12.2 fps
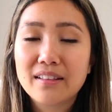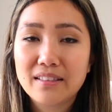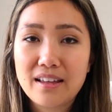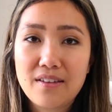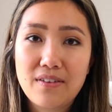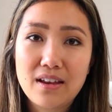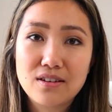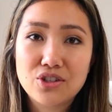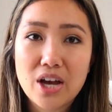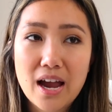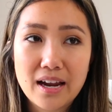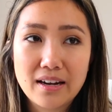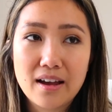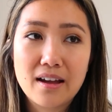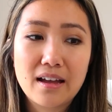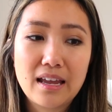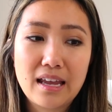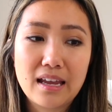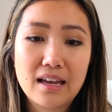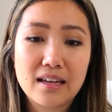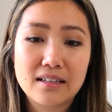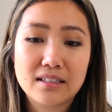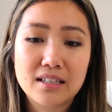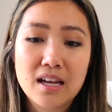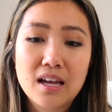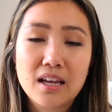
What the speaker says: live in China, and